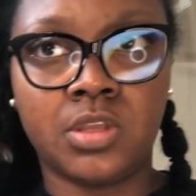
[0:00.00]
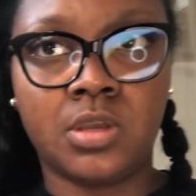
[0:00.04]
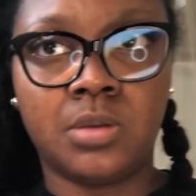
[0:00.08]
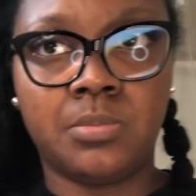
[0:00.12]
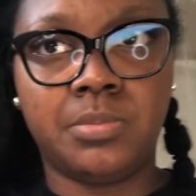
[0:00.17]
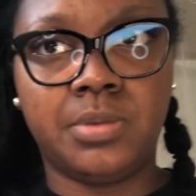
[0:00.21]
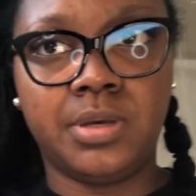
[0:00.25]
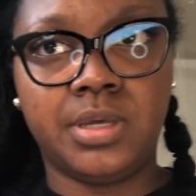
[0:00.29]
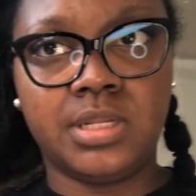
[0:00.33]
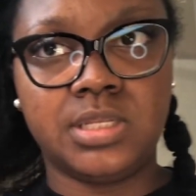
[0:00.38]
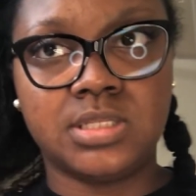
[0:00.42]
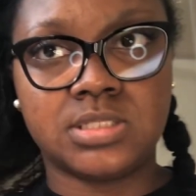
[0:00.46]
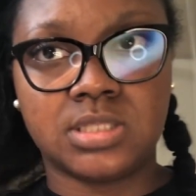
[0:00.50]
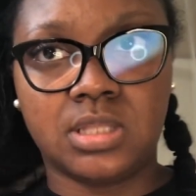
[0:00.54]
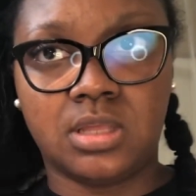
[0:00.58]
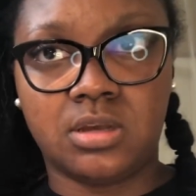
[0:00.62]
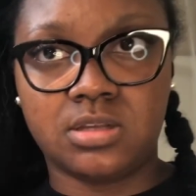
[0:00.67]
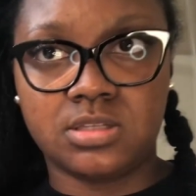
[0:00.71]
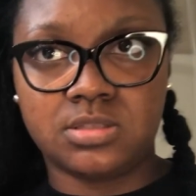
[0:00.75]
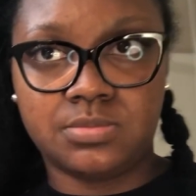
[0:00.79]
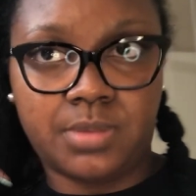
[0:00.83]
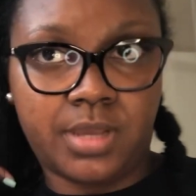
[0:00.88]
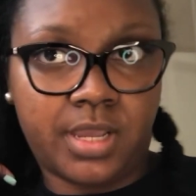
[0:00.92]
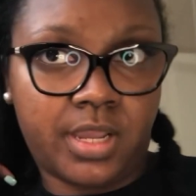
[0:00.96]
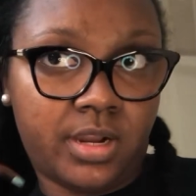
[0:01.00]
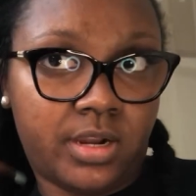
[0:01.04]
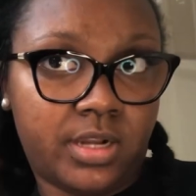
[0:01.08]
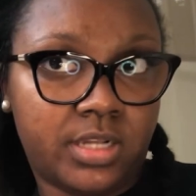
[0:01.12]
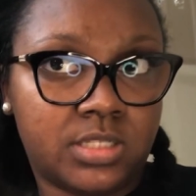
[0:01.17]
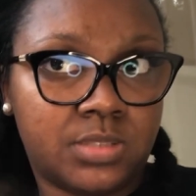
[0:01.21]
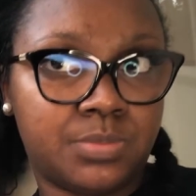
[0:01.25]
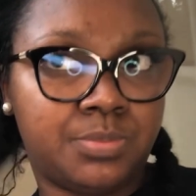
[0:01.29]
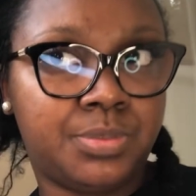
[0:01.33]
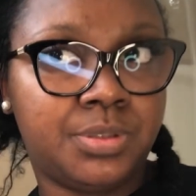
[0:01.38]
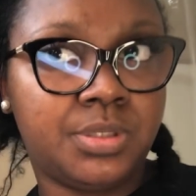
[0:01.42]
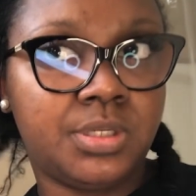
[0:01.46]
But as long as my hair is
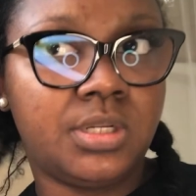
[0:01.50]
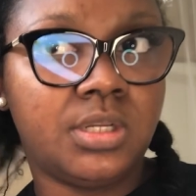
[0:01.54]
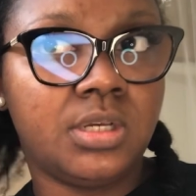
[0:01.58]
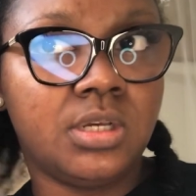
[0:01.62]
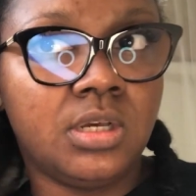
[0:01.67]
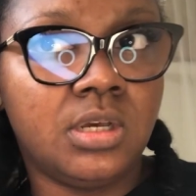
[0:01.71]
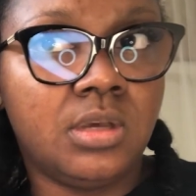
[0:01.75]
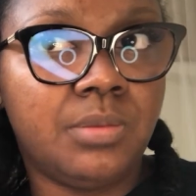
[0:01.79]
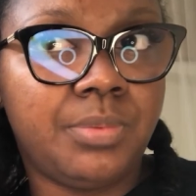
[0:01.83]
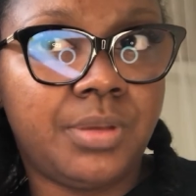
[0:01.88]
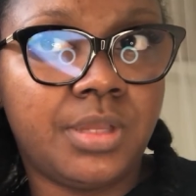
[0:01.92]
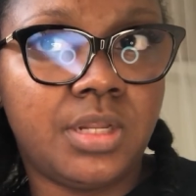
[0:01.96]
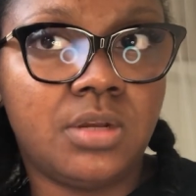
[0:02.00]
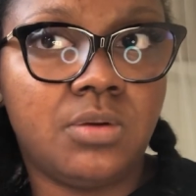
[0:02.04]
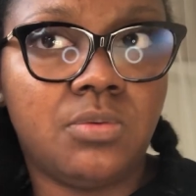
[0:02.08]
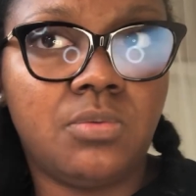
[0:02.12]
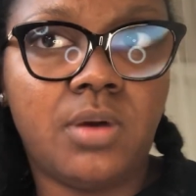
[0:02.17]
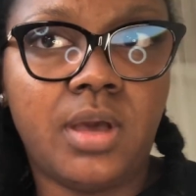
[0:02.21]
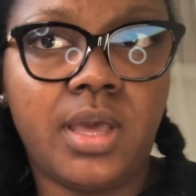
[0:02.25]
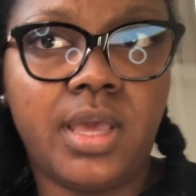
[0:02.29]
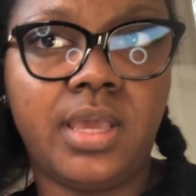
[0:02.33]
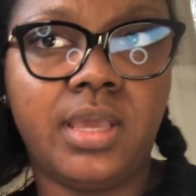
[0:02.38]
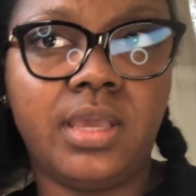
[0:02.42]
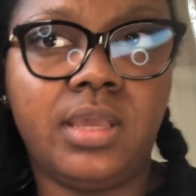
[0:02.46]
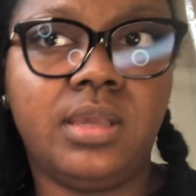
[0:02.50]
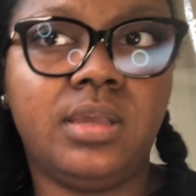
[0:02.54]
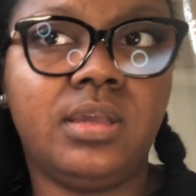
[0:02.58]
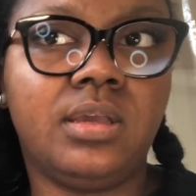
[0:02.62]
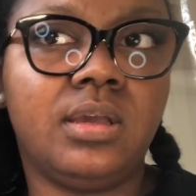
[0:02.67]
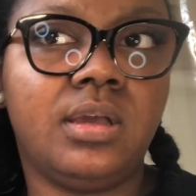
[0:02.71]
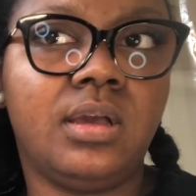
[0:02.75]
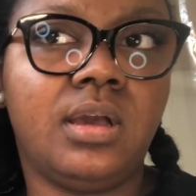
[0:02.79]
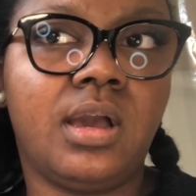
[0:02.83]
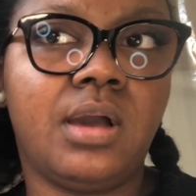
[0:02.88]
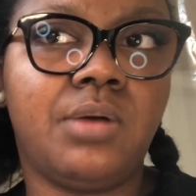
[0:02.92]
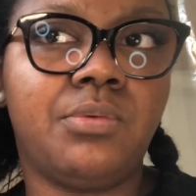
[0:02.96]
put up in a way,
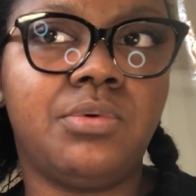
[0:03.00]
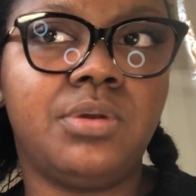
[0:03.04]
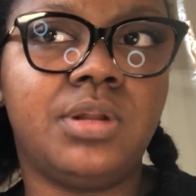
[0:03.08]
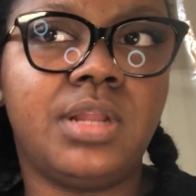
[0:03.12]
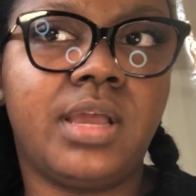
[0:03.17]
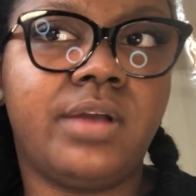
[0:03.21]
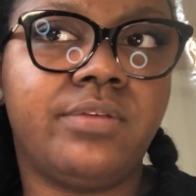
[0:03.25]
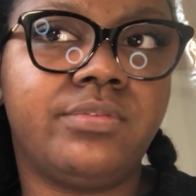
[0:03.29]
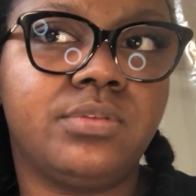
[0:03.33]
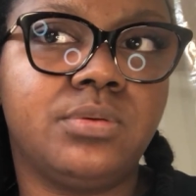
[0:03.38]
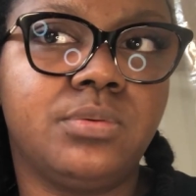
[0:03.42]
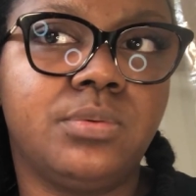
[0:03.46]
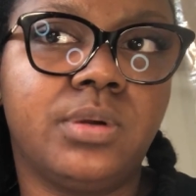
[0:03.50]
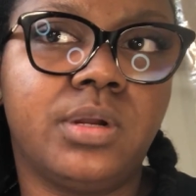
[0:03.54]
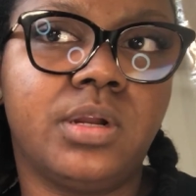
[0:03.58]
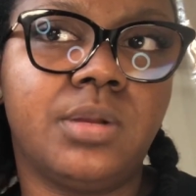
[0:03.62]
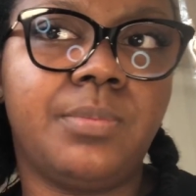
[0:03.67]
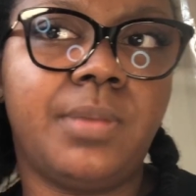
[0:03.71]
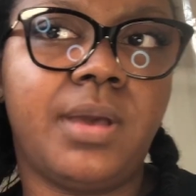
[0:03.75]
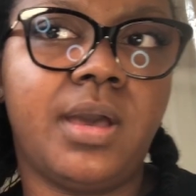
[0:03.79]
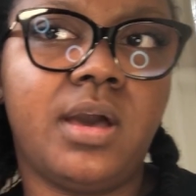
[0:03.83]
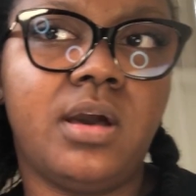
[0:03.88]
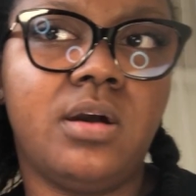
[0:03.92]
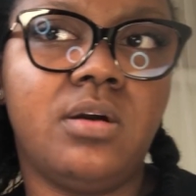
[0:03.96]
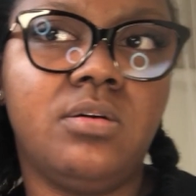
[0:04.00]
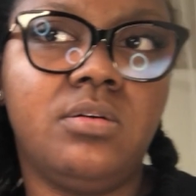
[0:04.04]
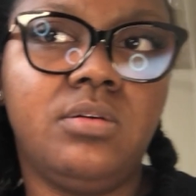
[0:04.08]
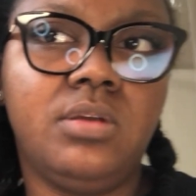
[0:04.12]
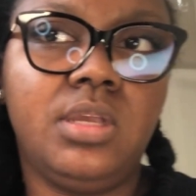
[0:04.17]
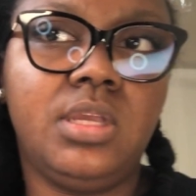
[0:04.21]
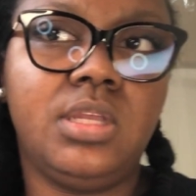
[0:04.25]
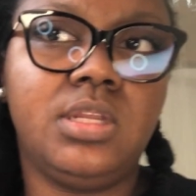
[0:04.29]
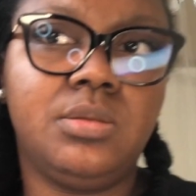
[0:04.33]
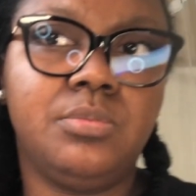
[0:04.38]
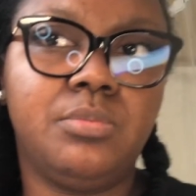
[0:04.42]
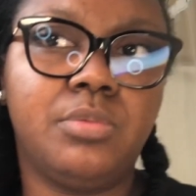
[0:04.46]
I won't have to worry about
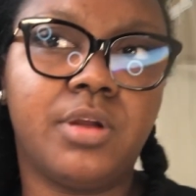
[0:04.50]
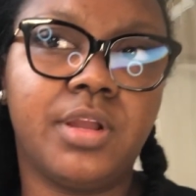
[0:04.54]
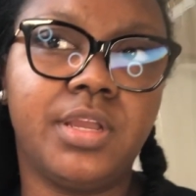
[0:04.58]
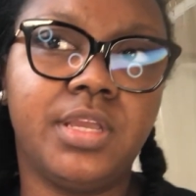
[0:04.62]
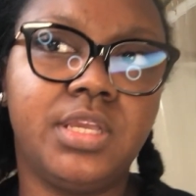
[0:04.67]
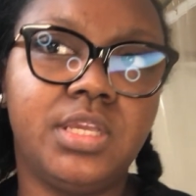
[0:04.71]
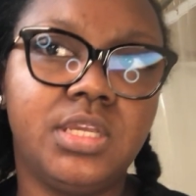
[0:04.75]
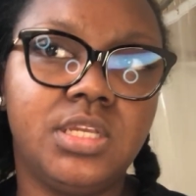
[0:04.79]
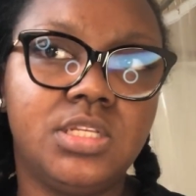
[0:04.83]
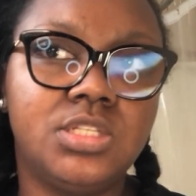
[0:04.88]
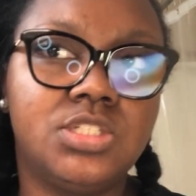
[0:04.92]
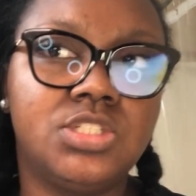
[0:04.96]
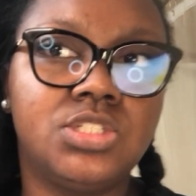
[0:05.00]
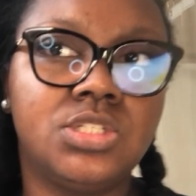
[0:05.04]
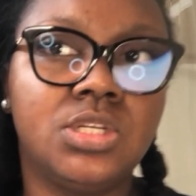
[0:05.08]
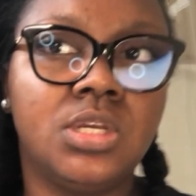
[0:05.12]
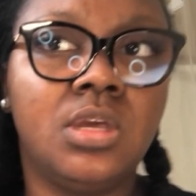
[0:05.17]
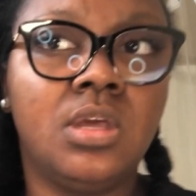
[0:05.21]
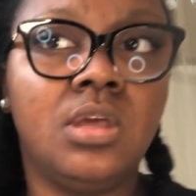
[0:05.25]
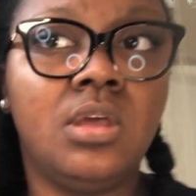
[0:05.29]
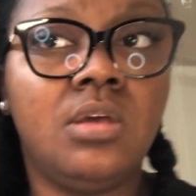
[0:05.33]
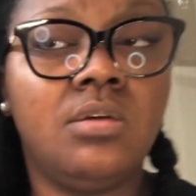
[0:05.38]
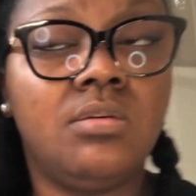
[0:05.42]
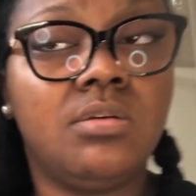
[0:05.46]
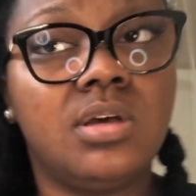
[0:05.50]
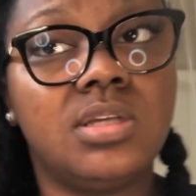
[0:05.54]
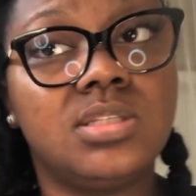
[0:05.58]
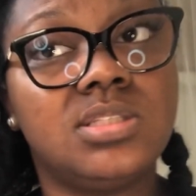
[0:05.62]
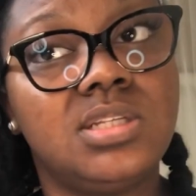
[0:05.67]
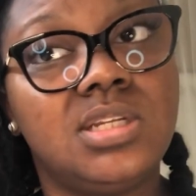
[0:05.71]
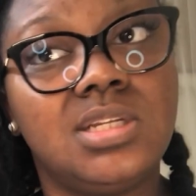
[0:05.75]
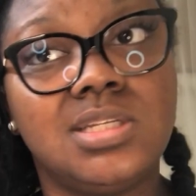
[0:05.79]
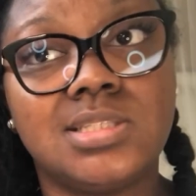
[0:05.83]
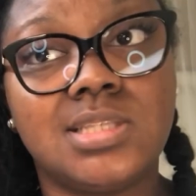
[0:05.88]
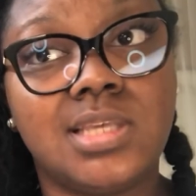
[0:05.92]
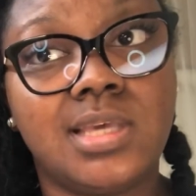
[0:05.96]
any breakage, because it
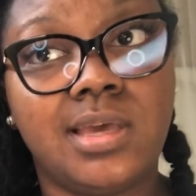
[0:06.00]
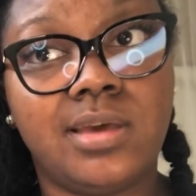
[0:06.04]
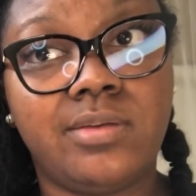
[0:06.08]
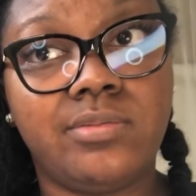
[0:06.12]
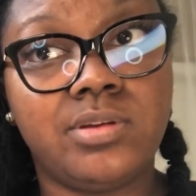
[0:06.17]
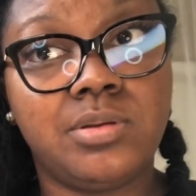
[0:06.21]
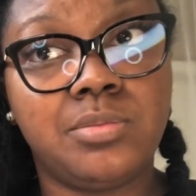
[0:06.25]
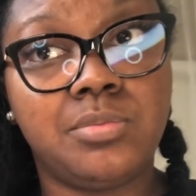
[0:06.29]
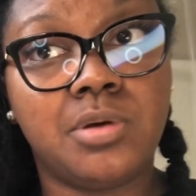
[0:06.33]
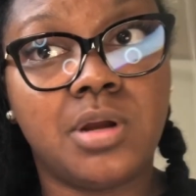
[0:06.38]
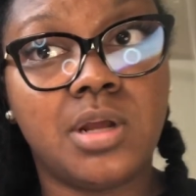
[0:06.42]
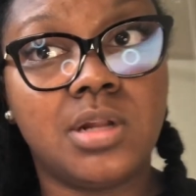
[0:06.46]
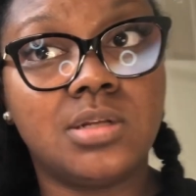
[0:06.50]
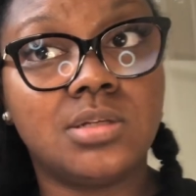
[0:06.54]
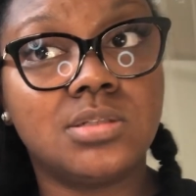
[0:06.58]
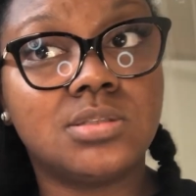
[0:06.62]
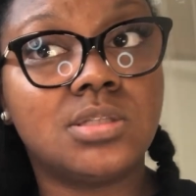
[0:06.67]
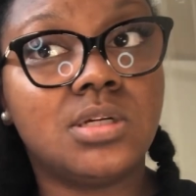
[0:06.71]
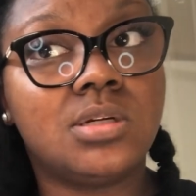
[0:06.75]
doesn't have any product